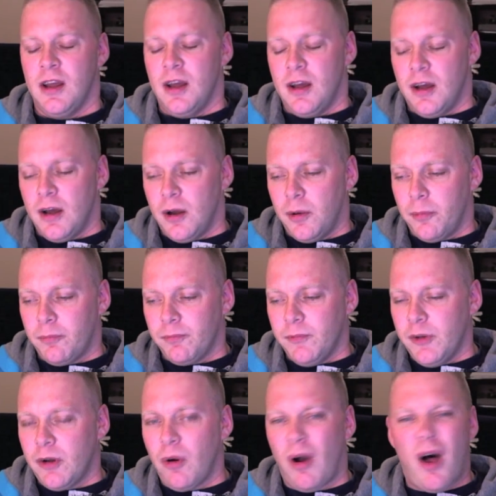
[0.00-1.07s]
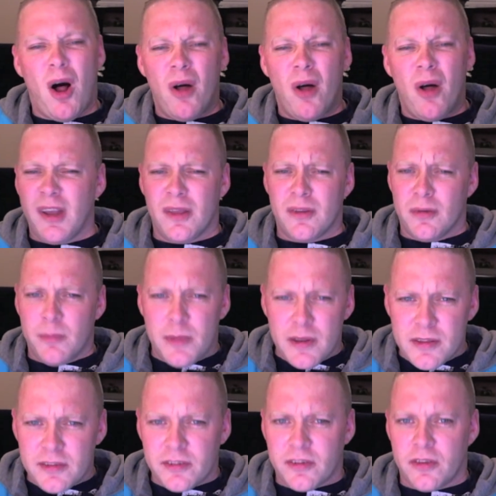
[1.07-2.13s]
all the other
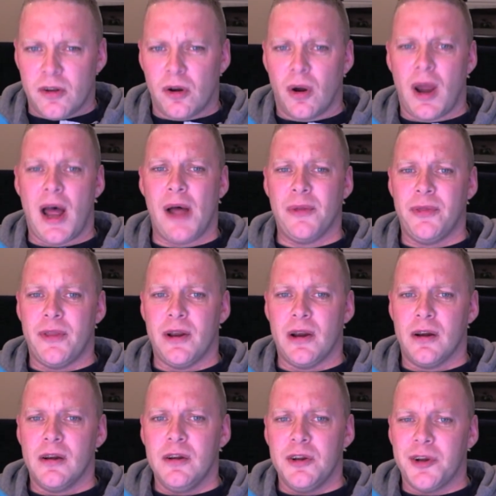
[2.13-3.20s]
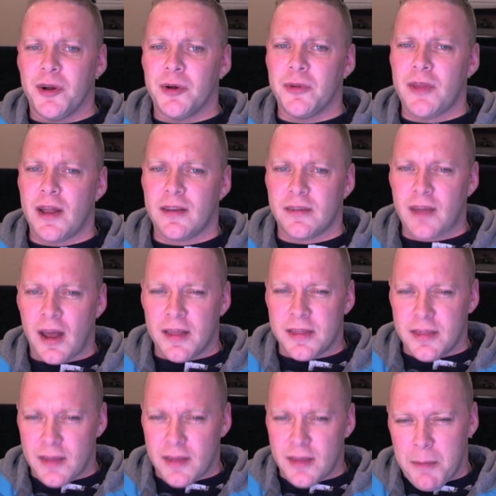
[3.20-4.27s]
myths that are out there.
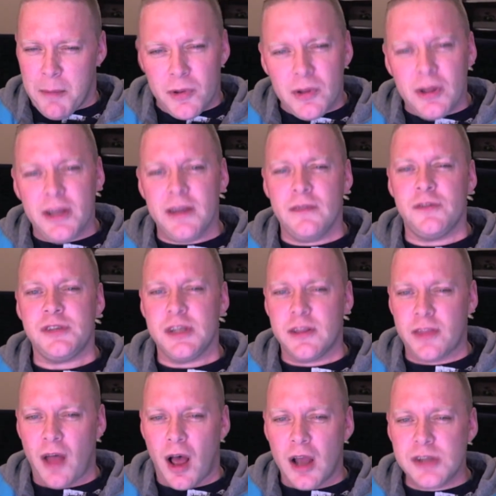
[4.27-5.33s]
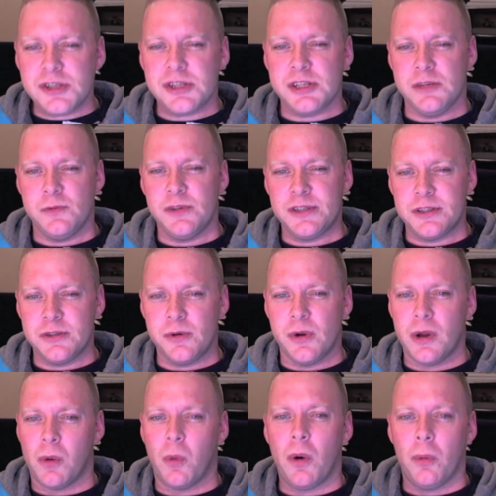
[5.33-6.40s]
That I believe she thought she was
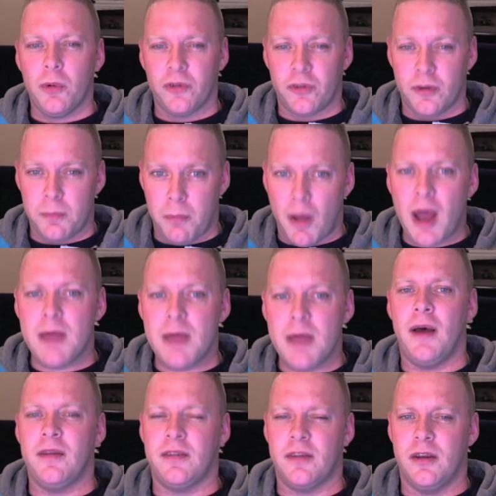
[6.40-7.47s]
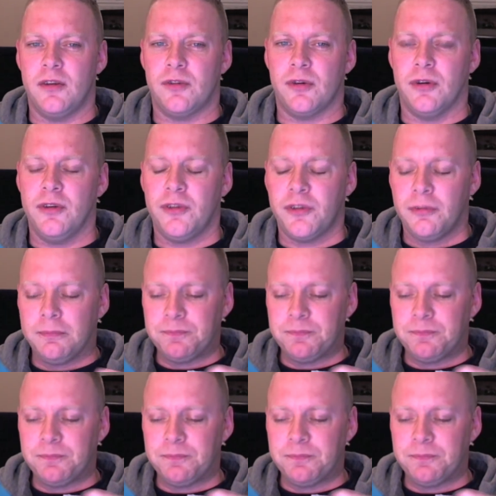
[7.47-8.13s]
doing what was in my best interest.